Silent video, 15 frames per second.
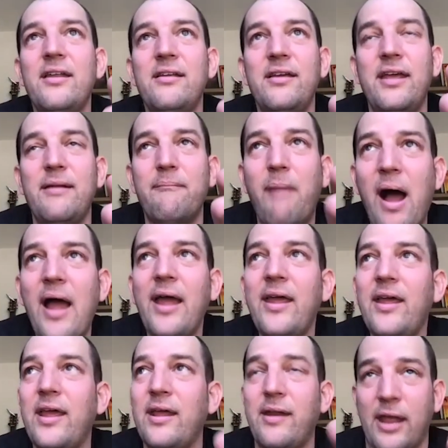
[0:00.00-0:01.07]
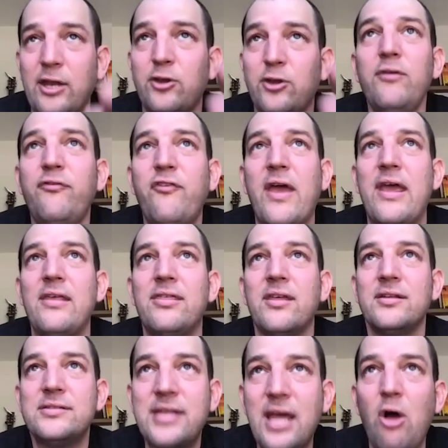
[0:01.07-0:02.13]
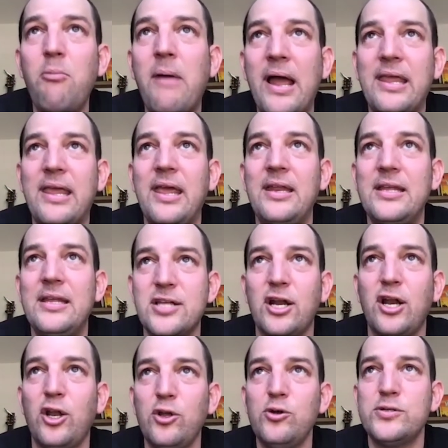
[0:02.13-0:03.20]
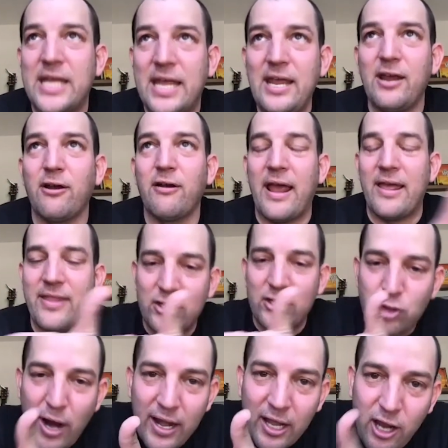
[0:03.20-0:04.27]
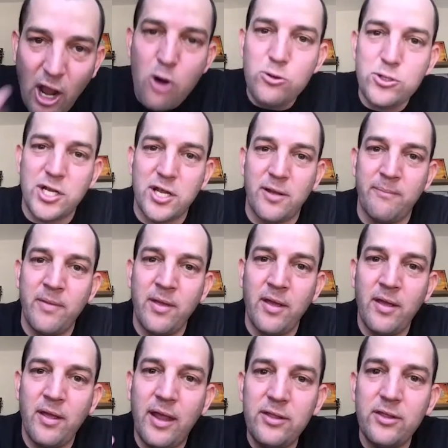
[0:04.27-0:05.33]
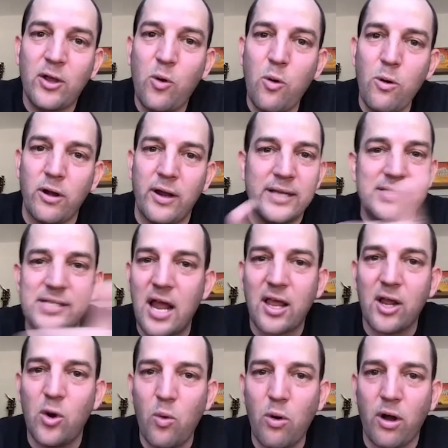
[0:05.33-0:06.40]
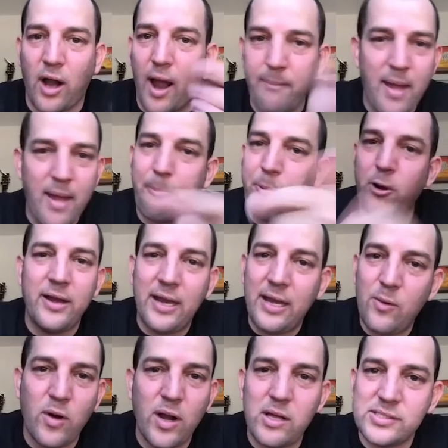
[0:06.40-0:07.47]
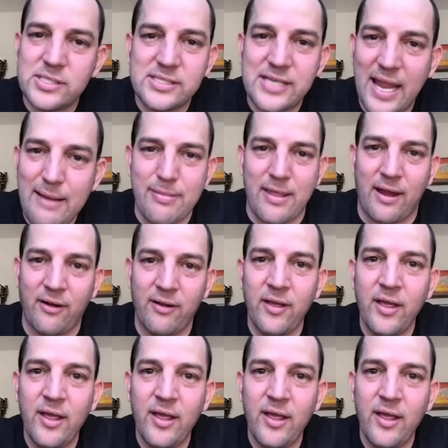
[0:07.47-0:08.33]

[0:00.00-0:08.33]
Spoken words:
in good faith, tell my kid he's going to lose here and then try to coach him in the corner. It's not going to work. I'm not putting anyone else's name there. Mm-hmm.